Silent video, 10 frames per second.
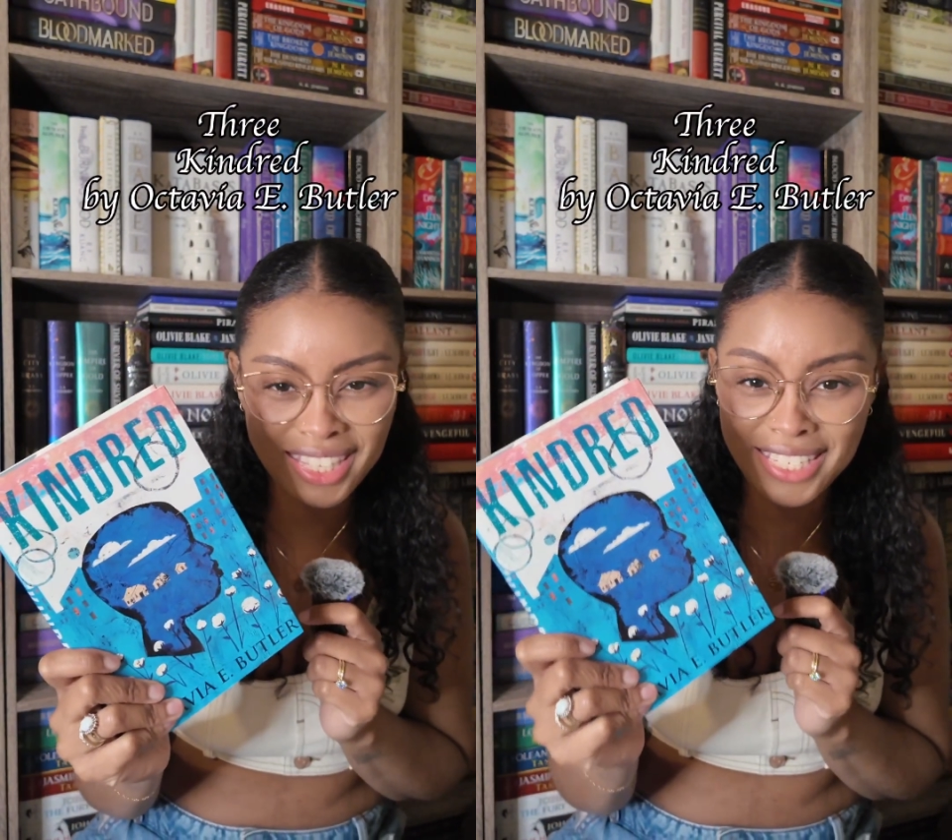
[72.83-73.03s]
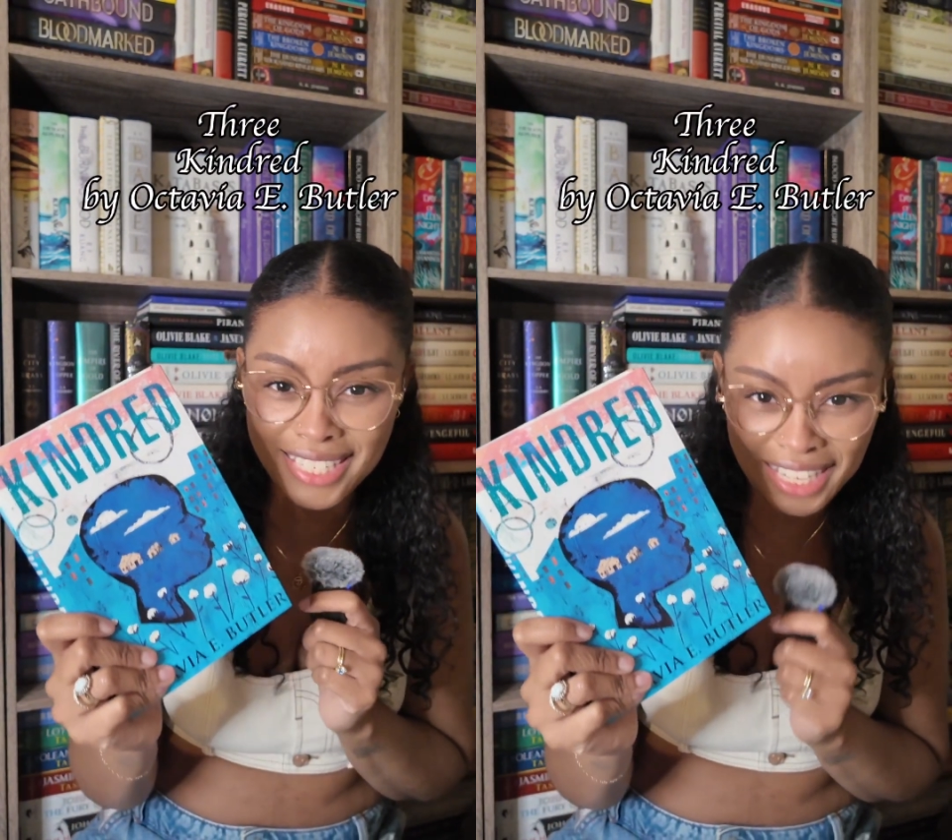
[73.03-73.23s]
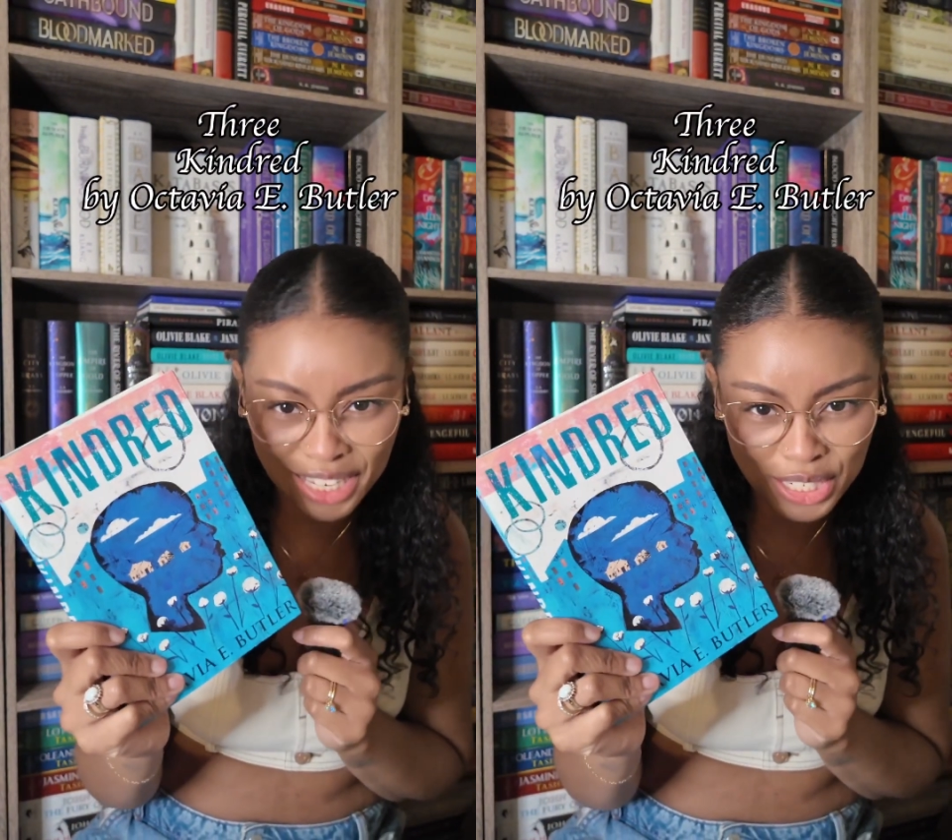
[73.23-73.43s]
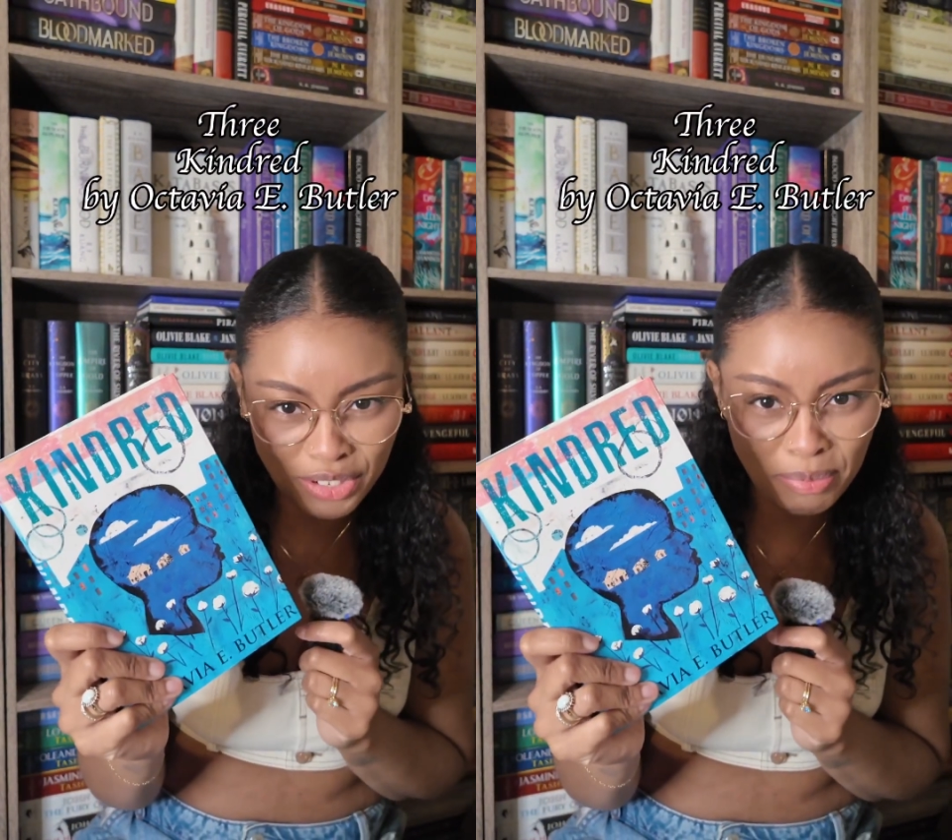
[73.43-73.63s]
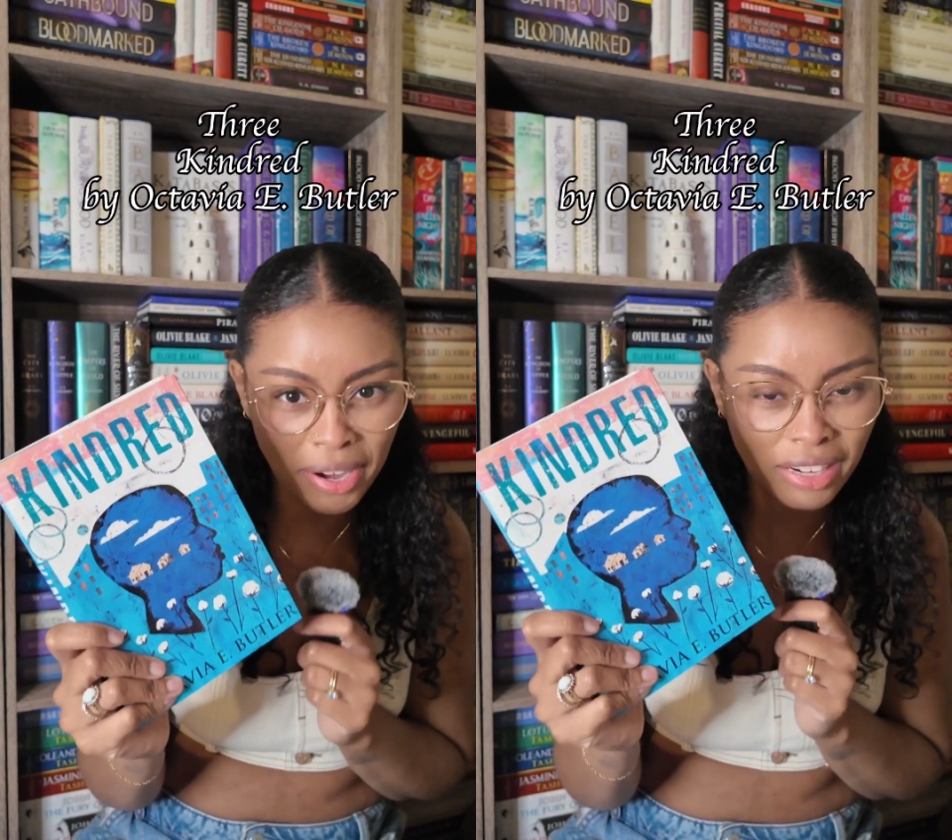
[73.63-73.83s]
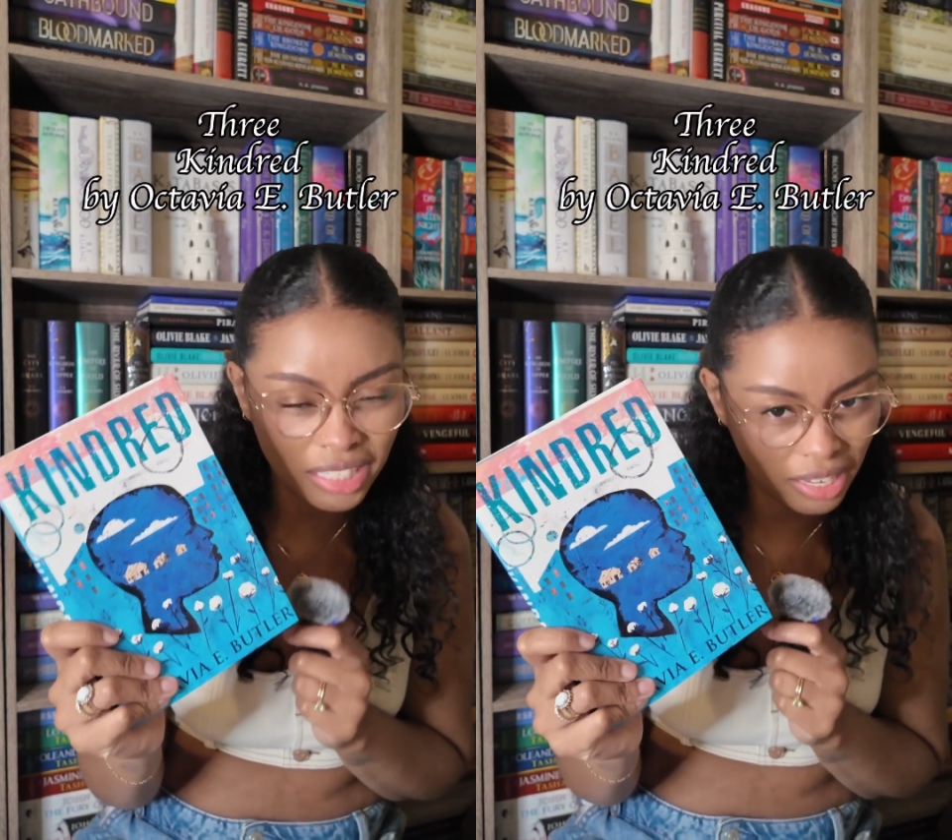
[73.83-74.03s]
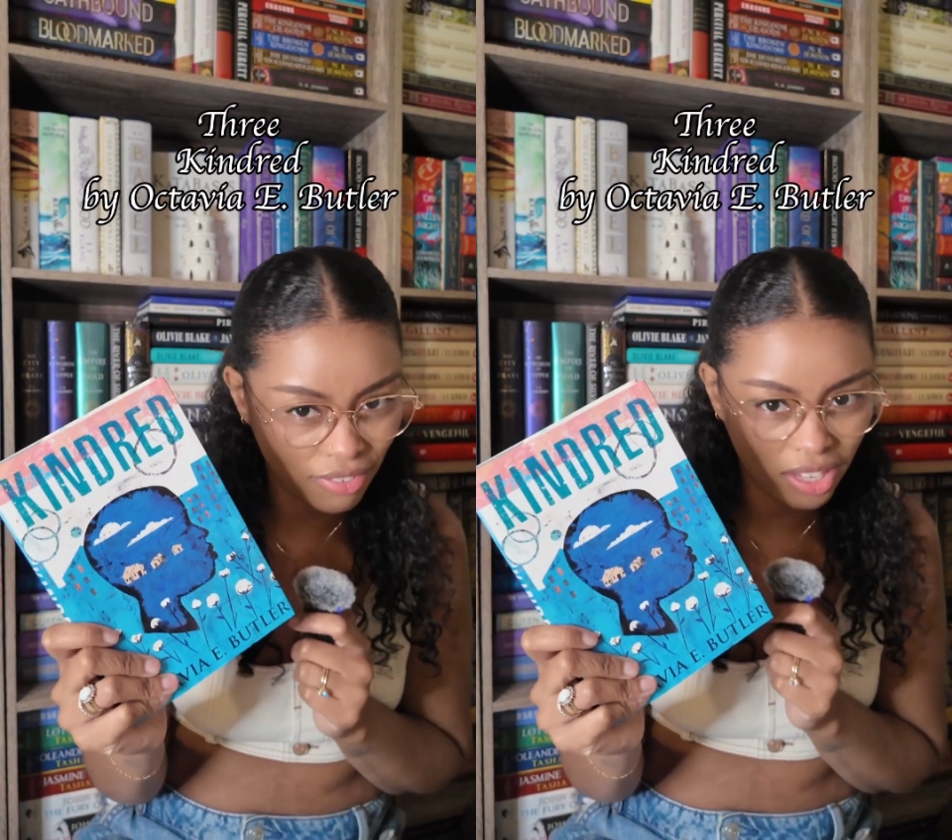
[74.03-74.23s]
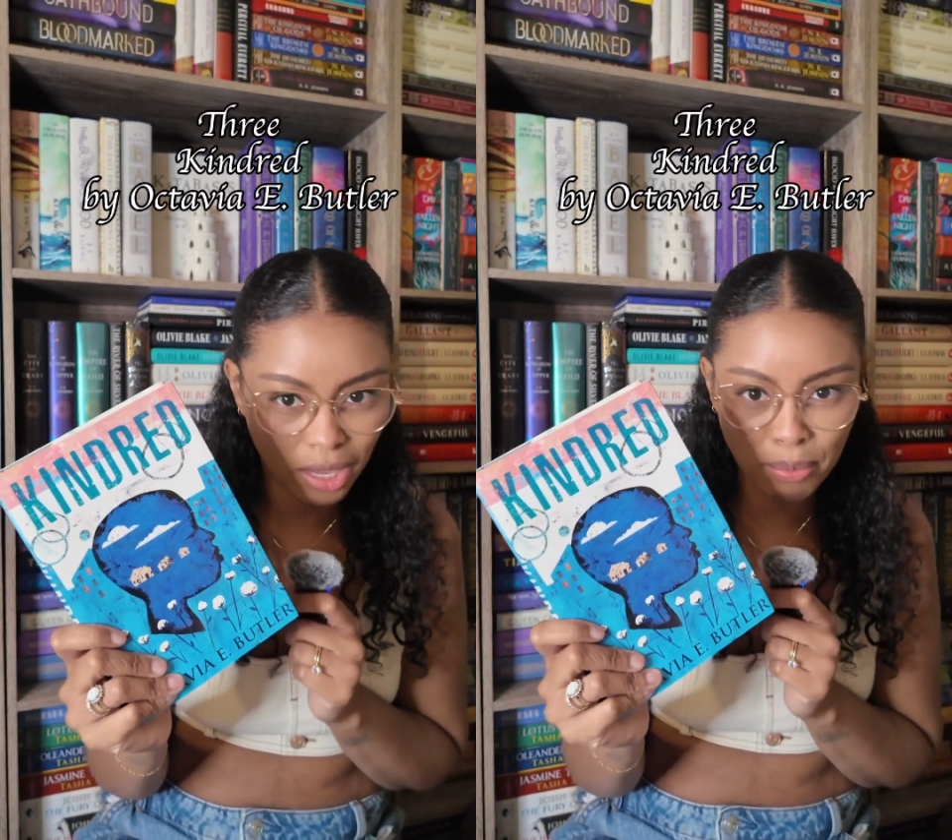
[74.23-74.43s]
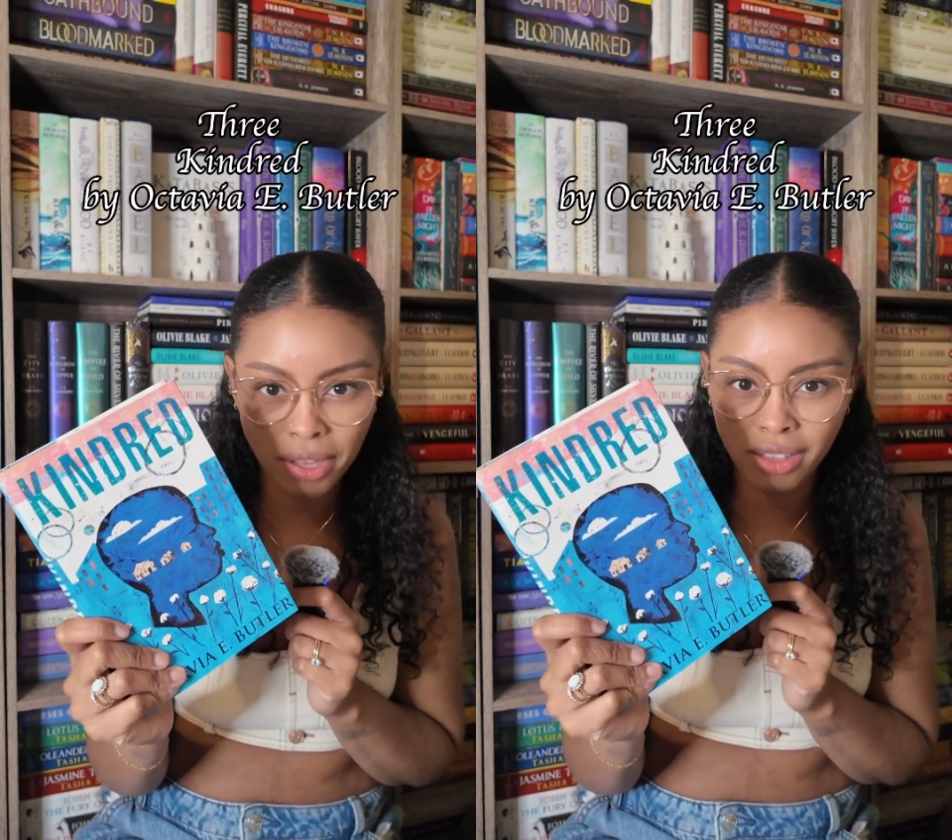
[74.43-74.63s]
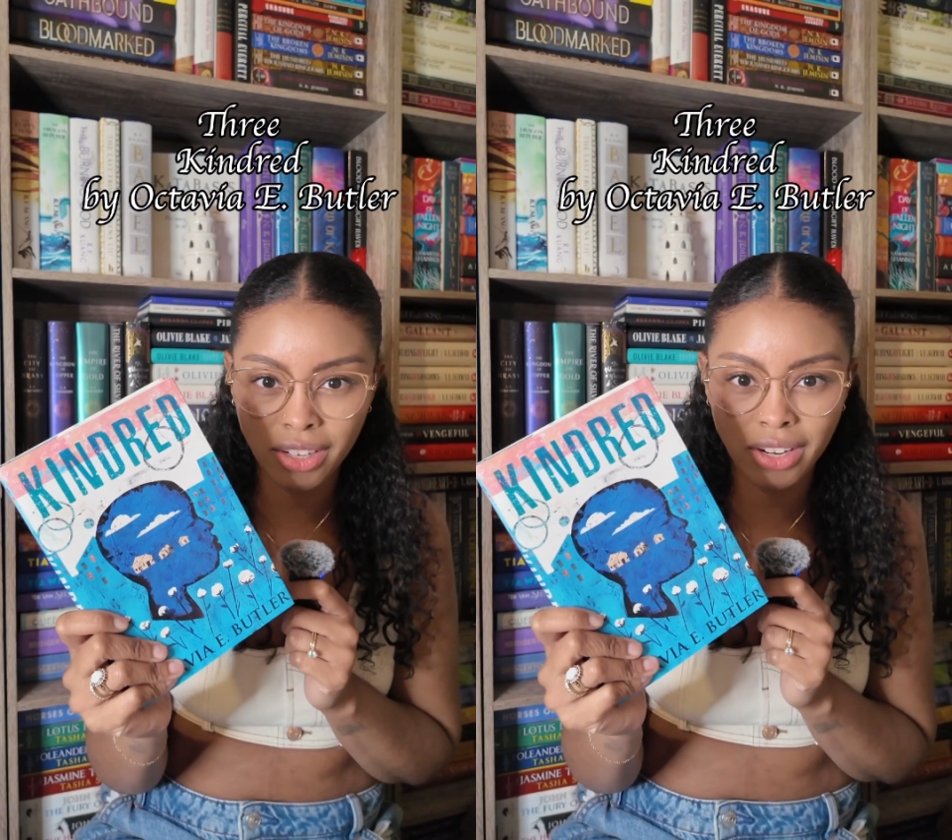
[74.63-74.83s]
This is Kindred by Octavia E.
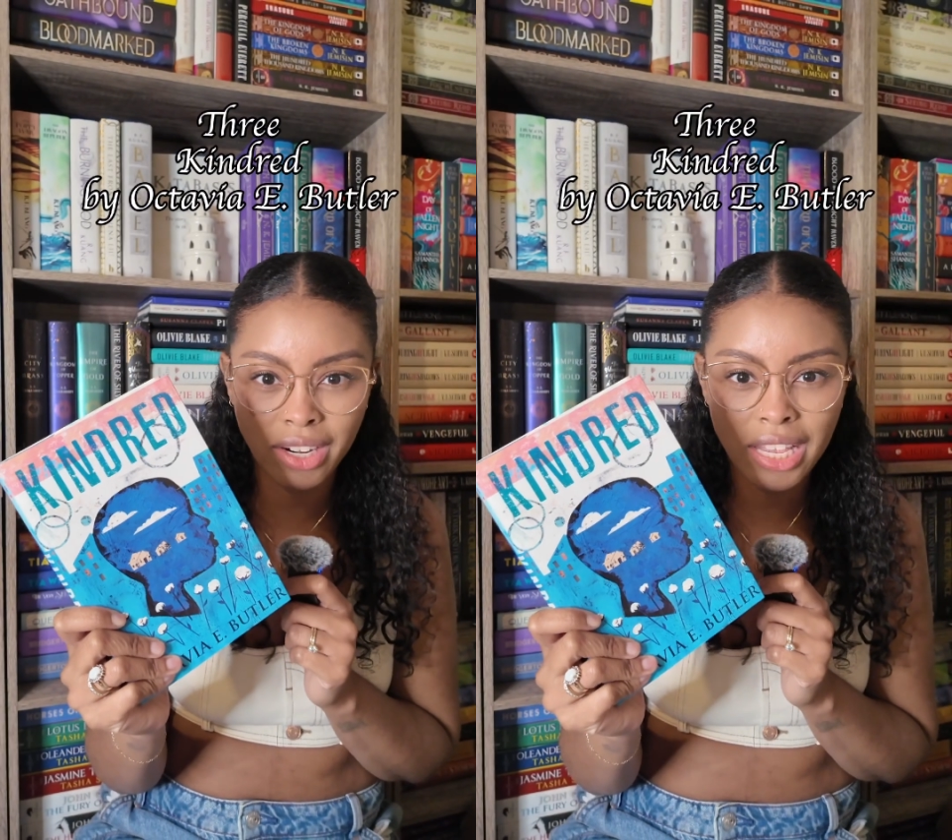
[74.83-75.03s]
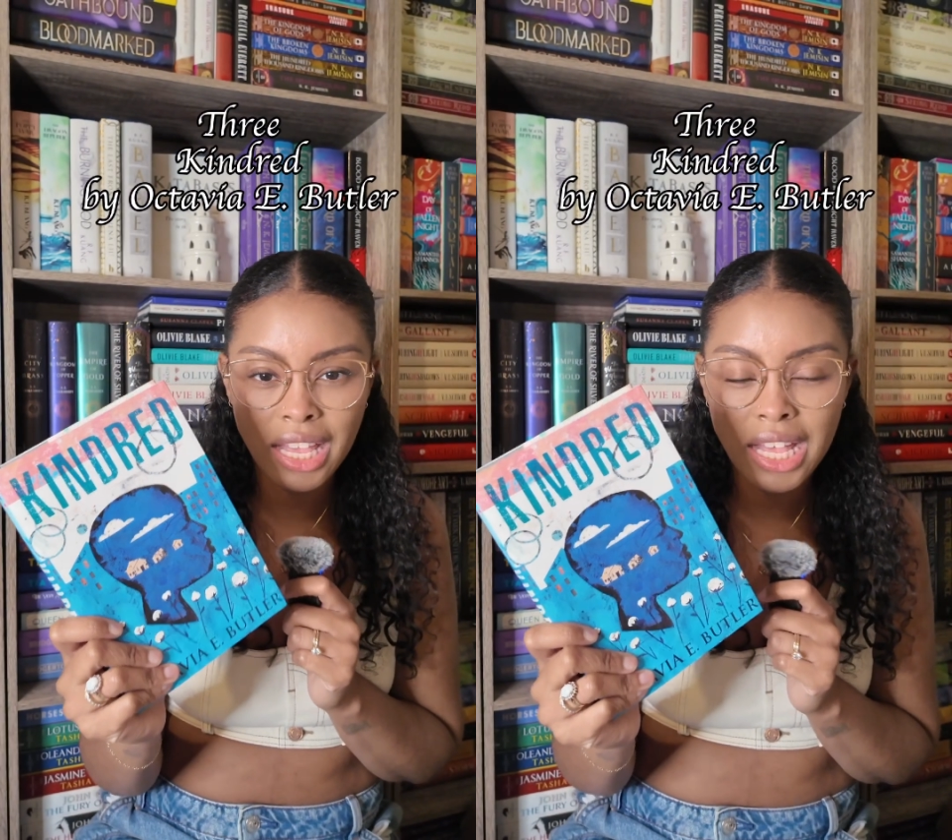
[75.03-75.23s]
Butler.